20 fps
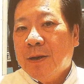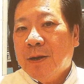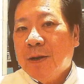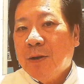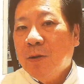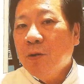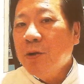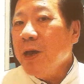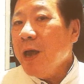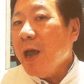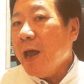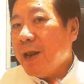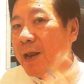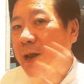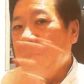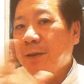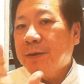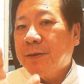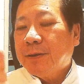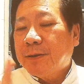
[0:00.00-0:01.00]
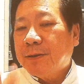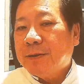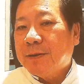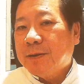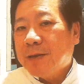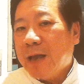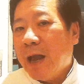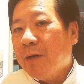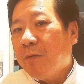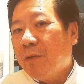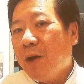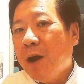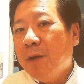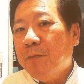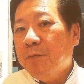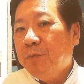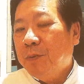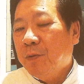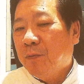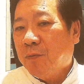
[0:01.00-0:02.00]
Looking at that
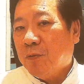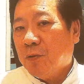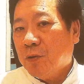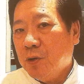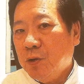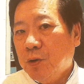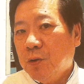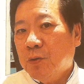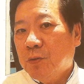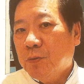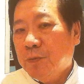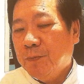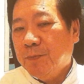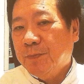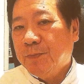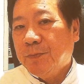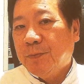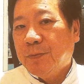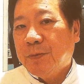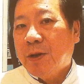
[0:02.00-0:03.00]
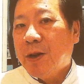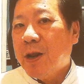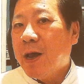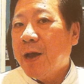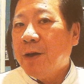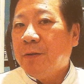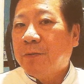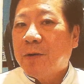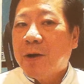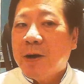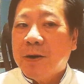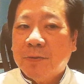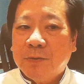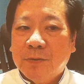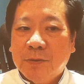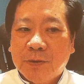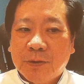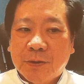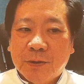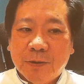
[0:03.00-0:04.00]
diagram before you, the 9
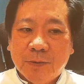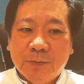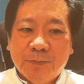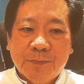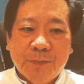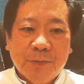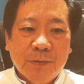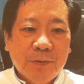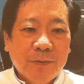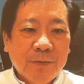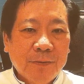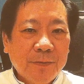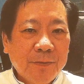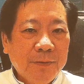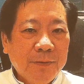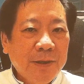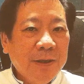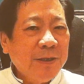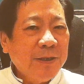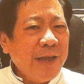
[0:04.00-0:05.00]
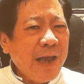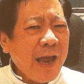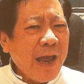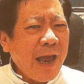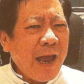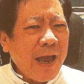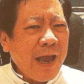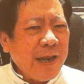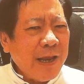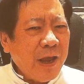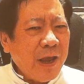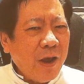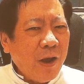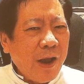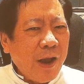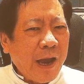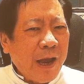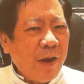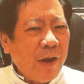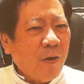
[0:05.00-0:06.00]
grounds, is there an
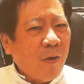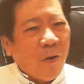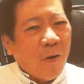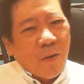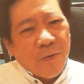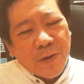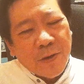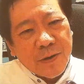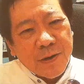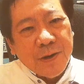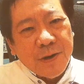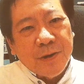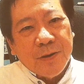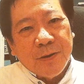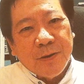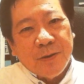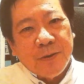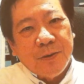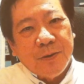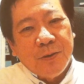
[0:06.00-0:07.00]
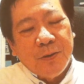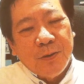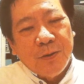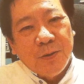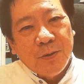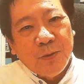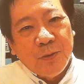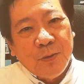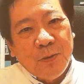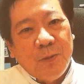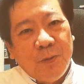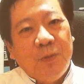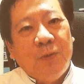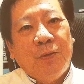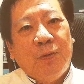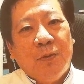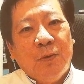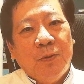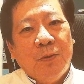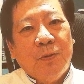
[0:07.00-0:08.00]
ordering
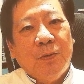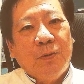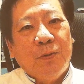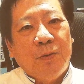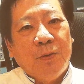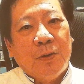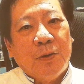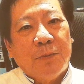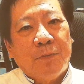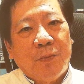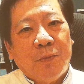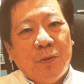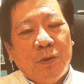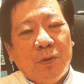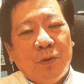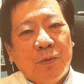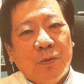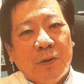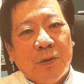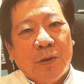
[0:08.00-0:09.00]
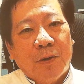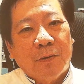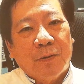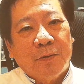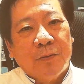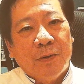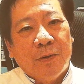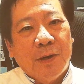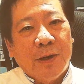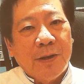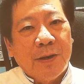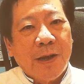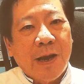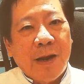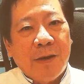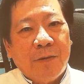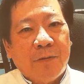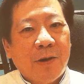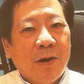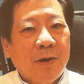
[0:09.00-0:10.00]
to the
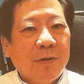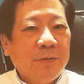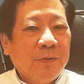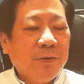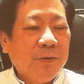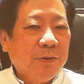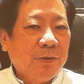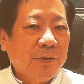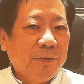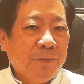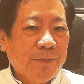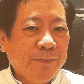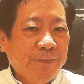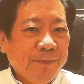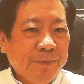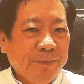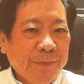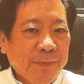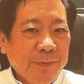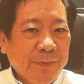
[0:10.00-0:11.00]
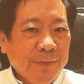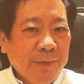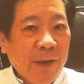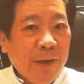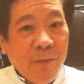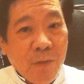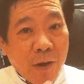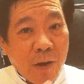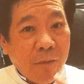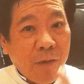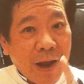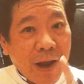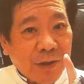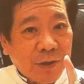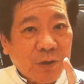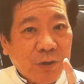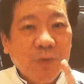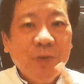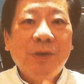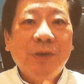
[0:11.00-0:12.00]
9 grounds? If you have read
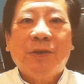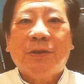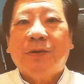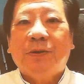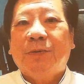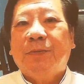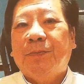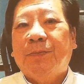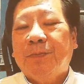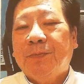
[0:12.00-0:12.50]
Sun Tzu,